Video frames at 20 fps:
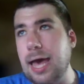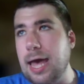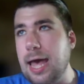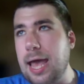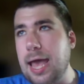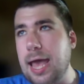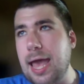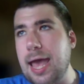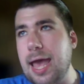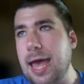
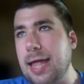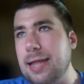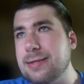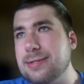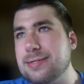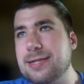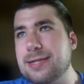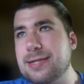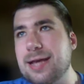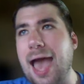
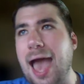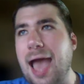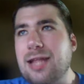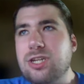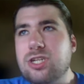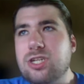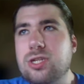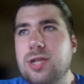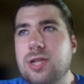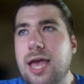And I
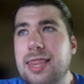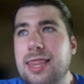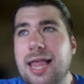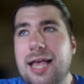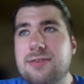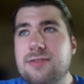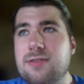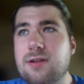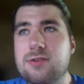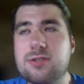just,
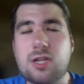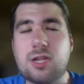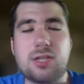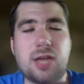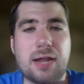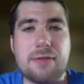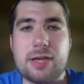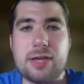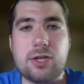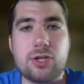unless there's a
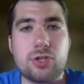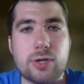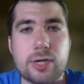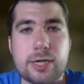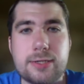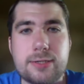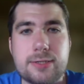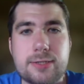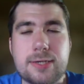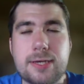ton of
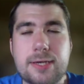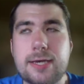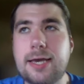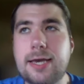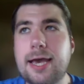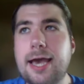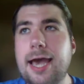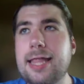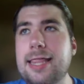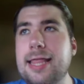injuries
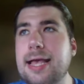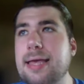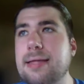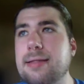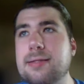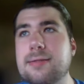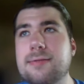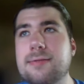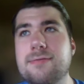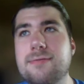and they
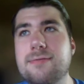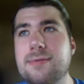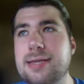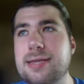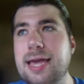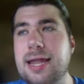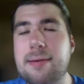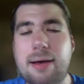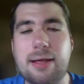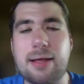can
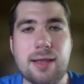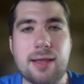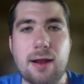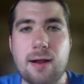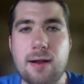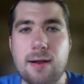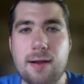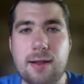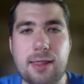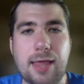get him out
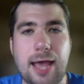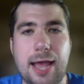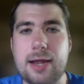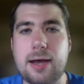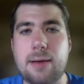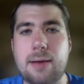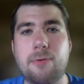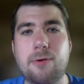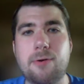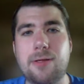there in a
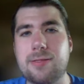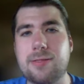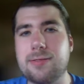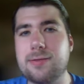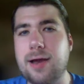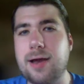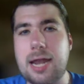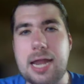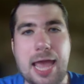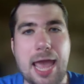lineup with
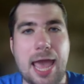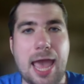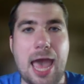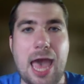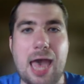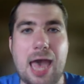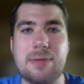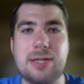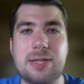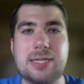
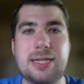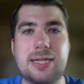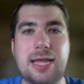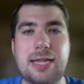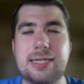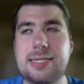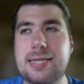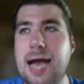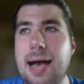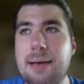Cunningham
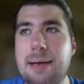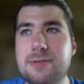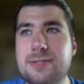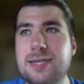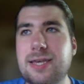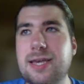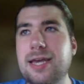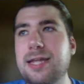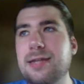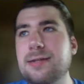and
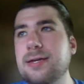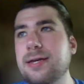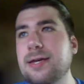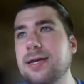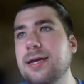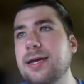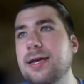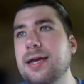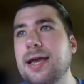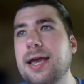Thompson
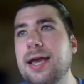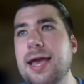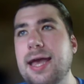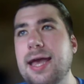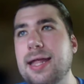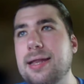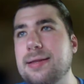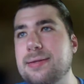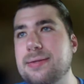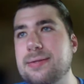
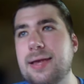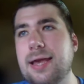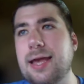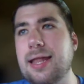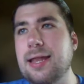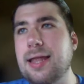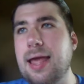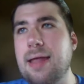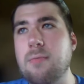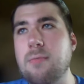and
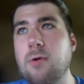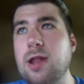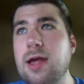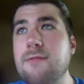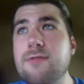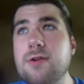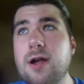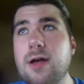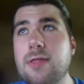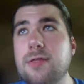
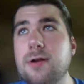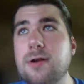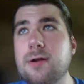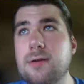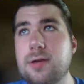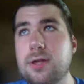whatever other,